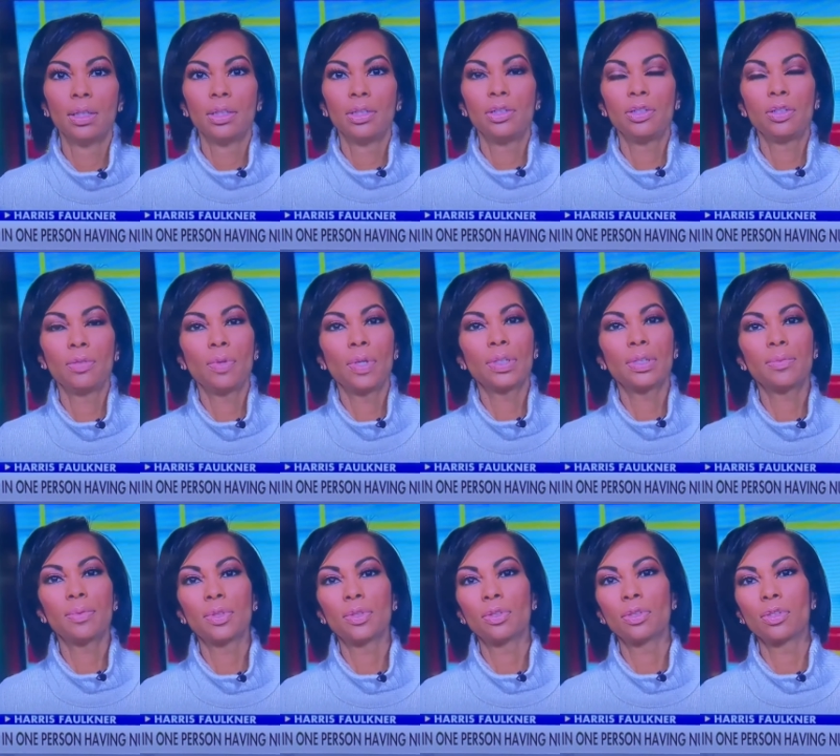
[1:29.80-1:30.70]
You don't want
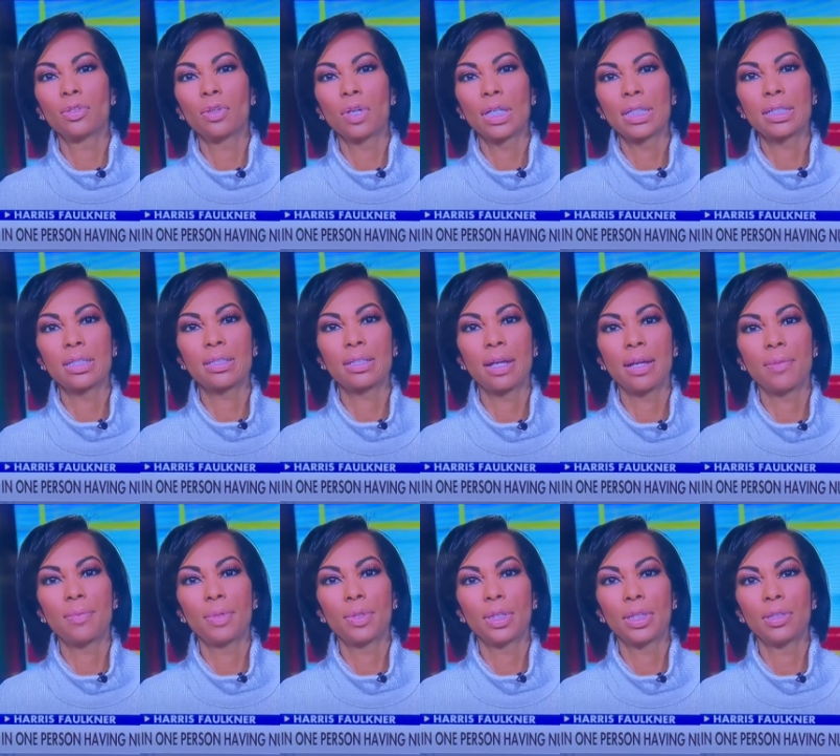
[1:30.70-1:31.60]
them to look across the
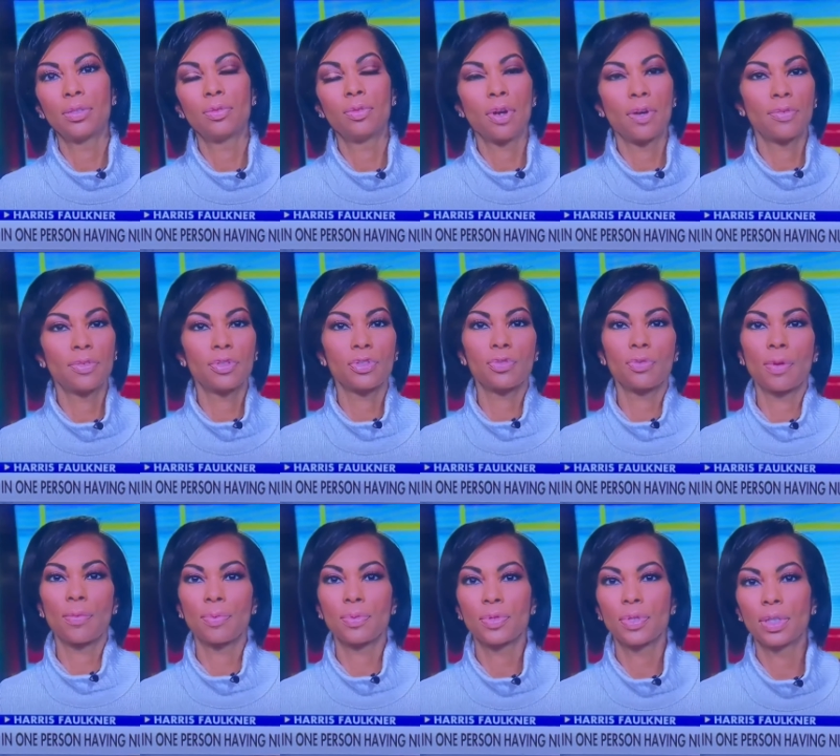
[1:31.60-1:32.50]
table at whoever is
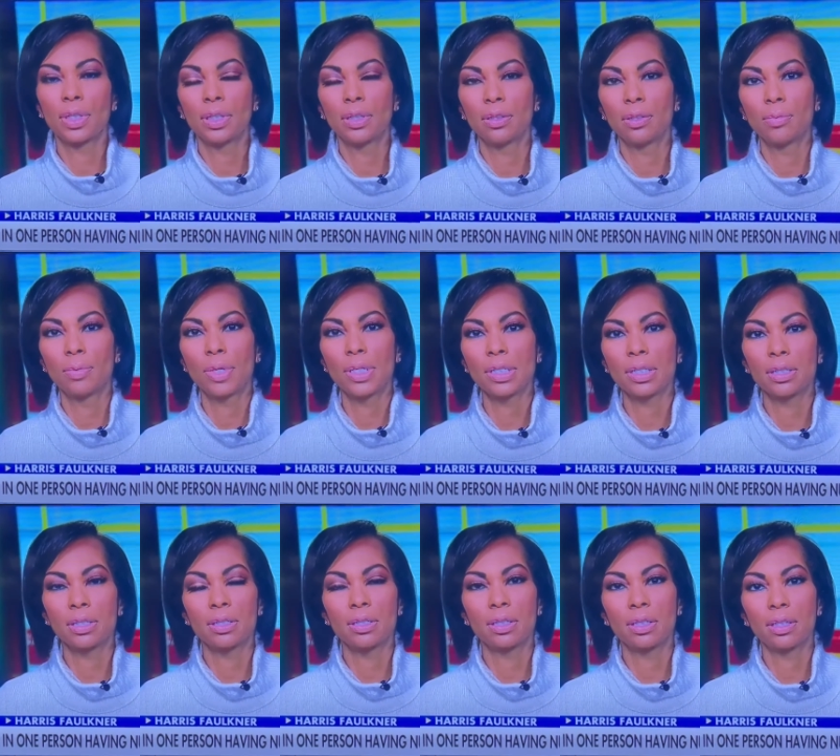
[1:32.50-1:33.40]
representing the
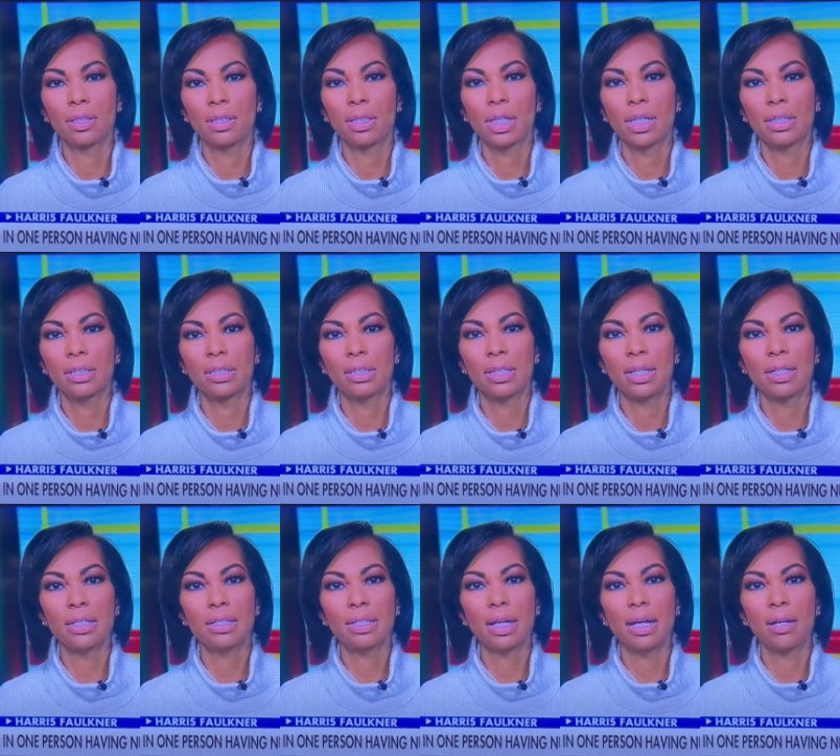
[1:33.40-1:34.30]
president of the United
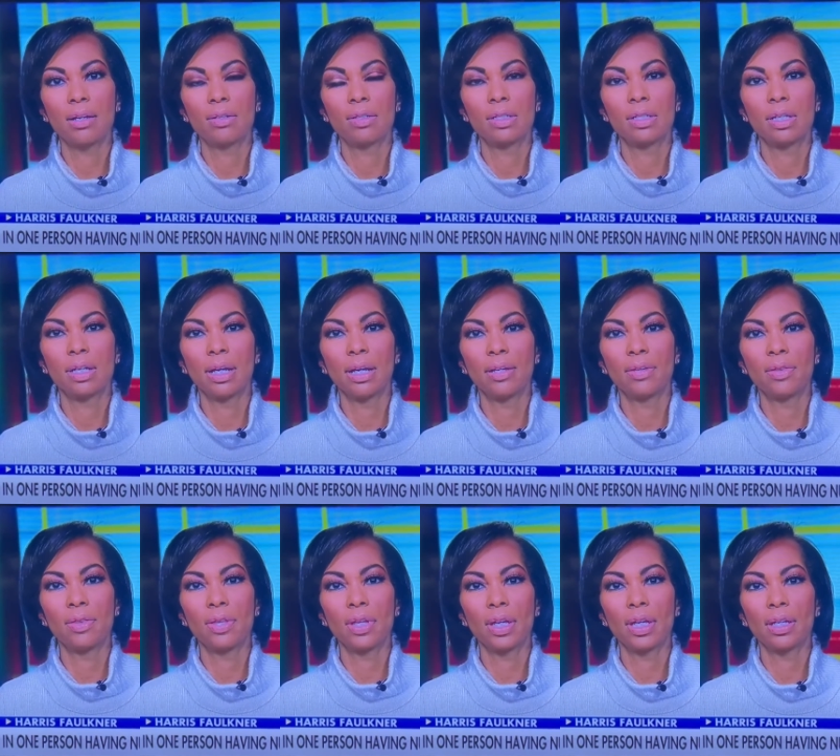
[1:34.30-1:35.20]
States now
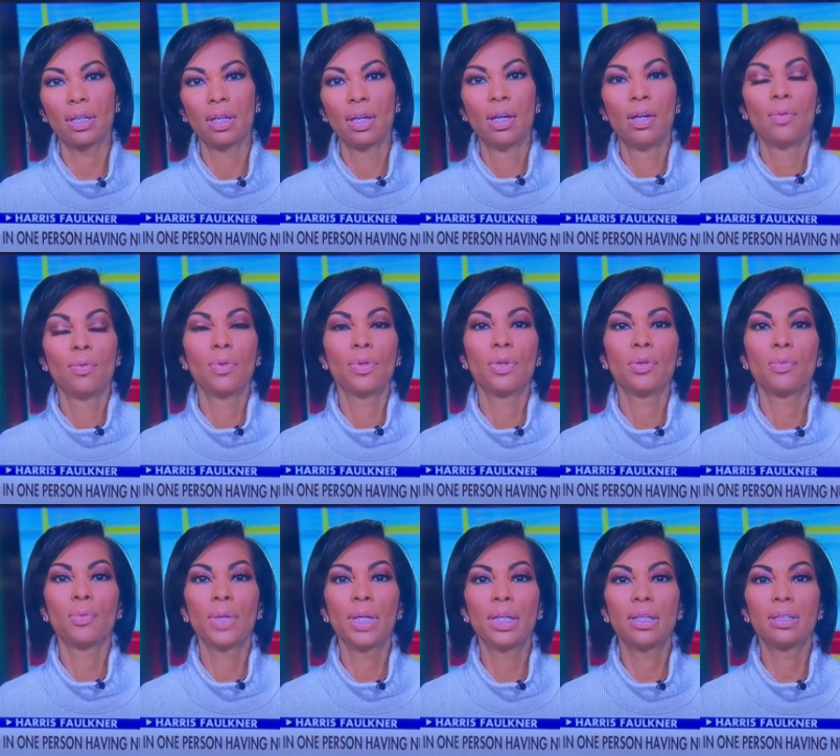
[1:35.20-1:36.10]
and think, well,
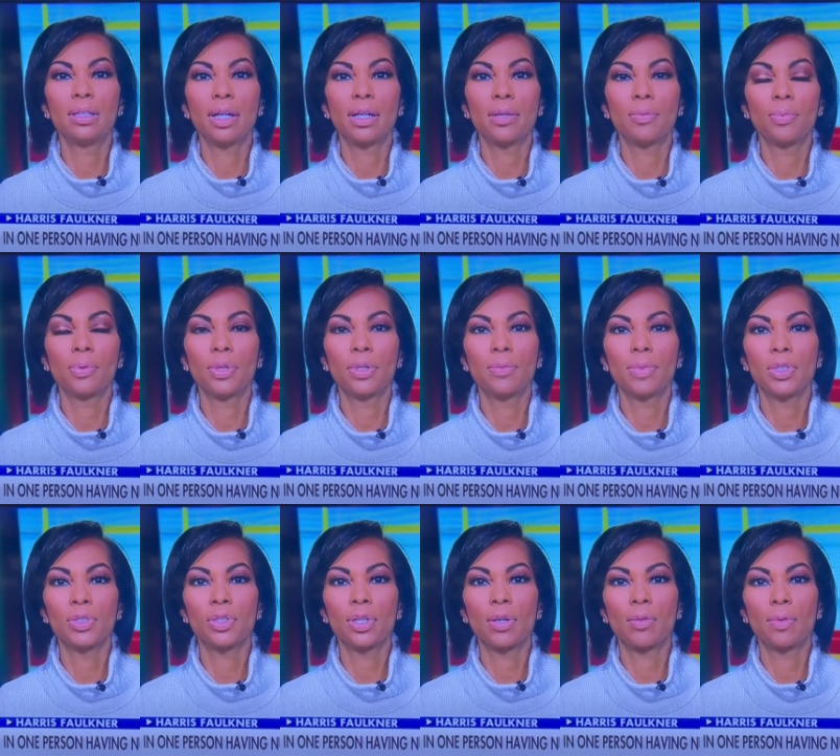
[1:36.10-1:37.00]
they're weakened. I can pretty
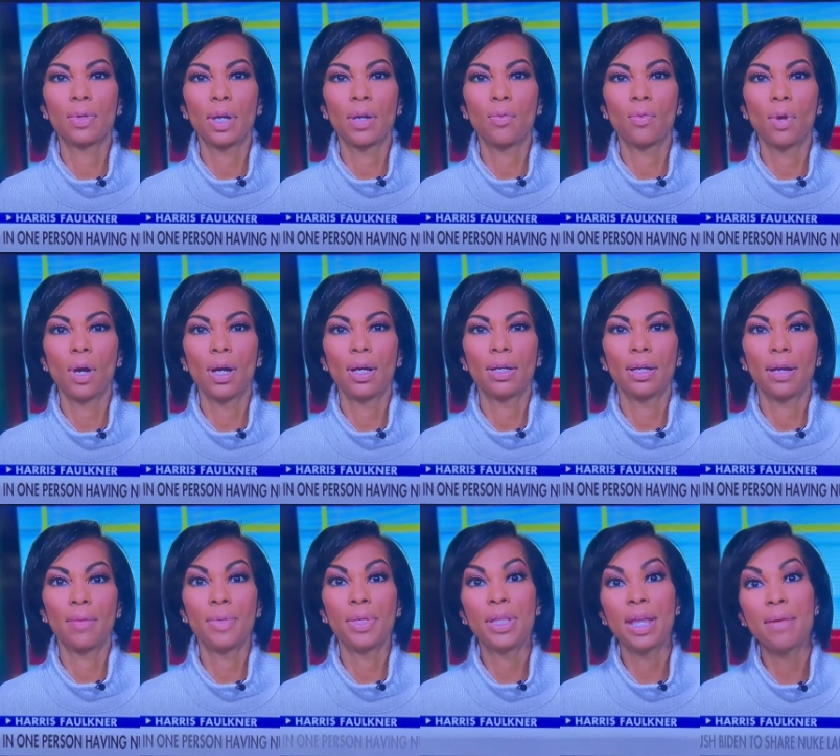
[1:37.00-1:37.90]
much get what I want.
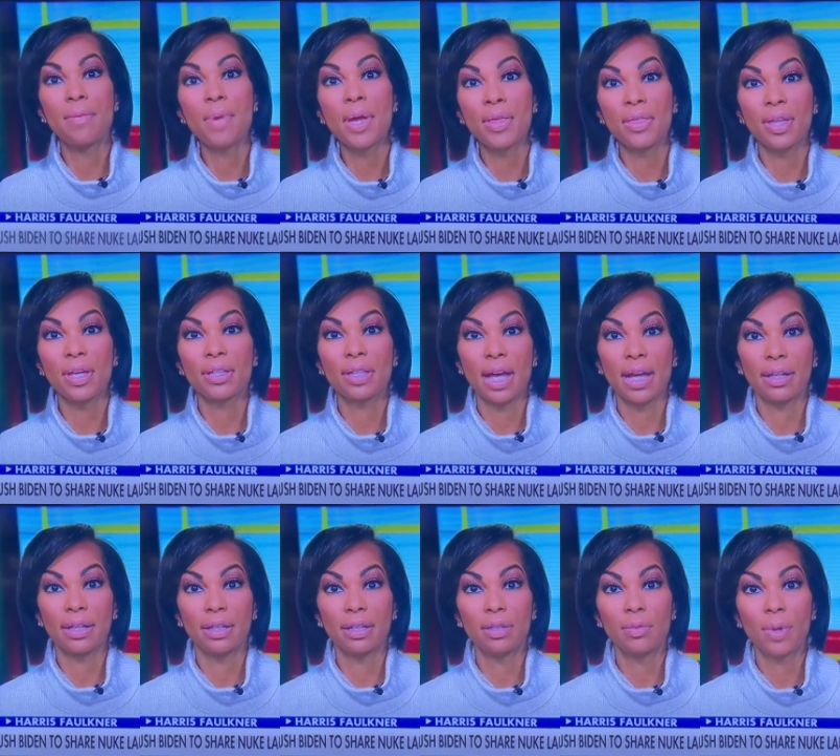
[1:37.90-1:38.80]
I mean, they may think that
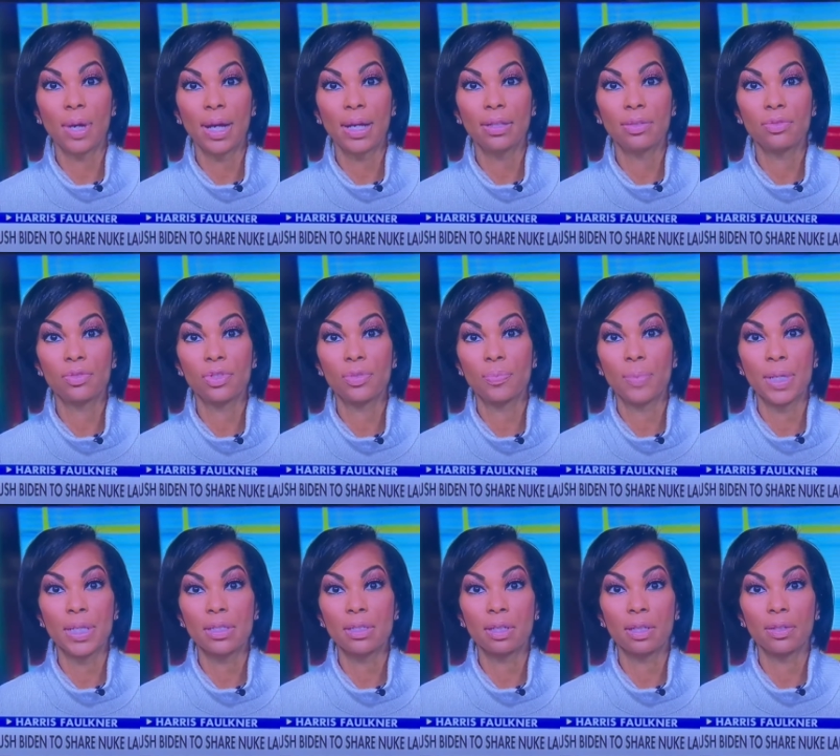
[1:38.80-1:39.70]
anyway, just
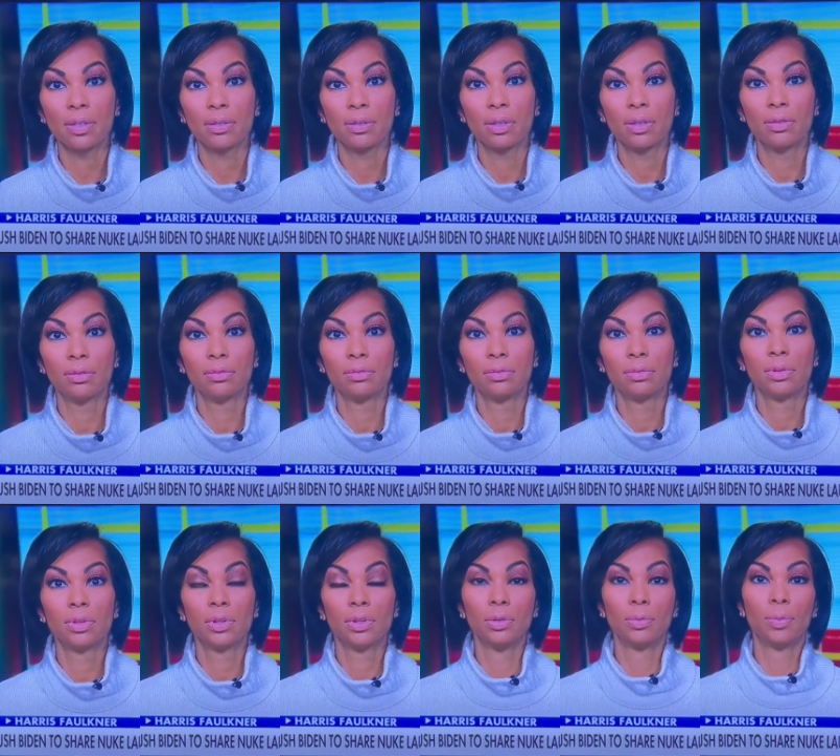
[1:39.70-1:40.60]
based on their own
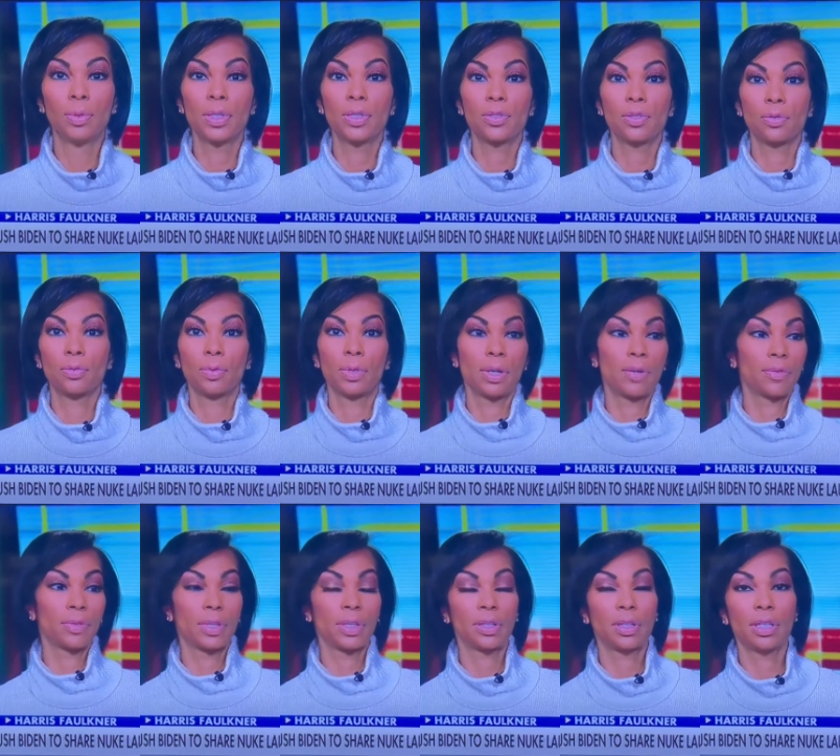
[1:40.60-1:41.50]
hubris or
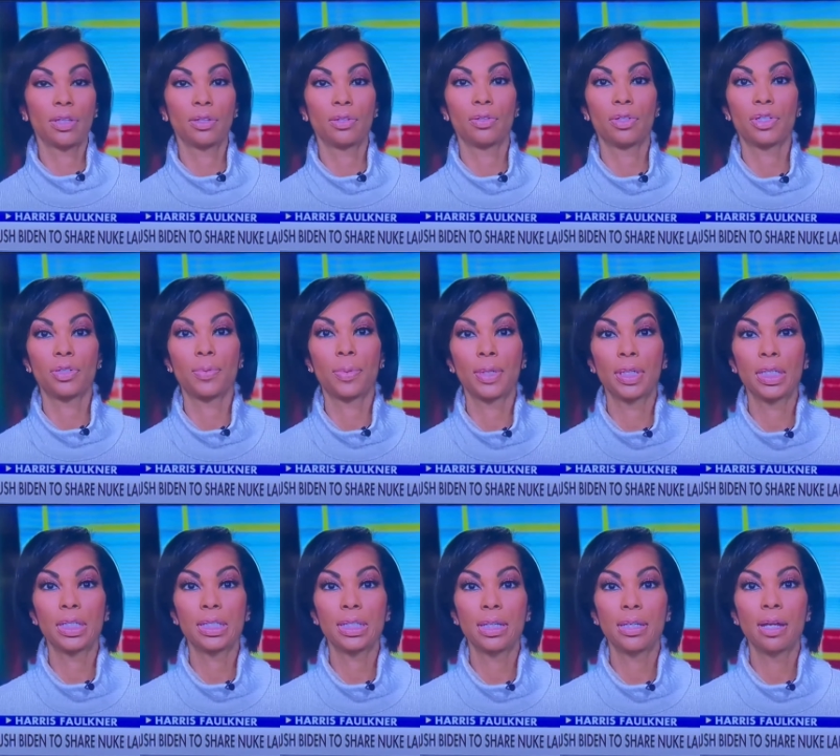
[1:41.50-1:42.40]
whatever they think they're
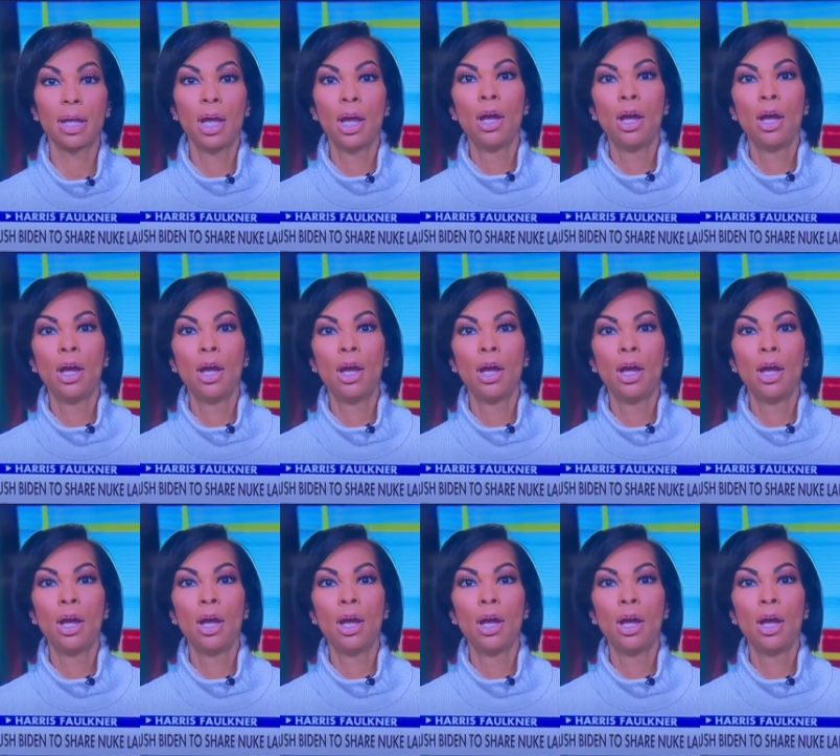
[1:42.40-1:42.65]
experiencing.